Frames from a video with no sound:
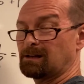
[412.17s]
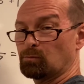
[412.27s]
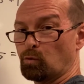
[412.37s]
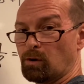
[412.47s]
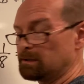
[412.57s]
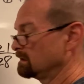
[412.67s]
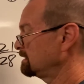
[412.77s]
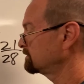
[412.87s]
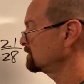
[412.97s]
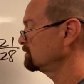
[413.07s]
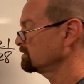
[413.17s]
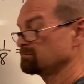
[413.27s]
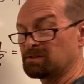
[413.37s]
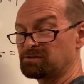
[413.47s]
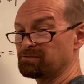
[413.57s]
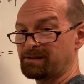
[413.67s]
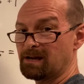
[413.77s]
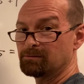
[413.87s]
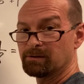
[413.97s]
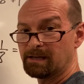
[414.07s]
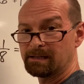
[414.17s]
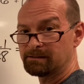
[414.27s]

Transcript: 1 left over, it means you're done with that.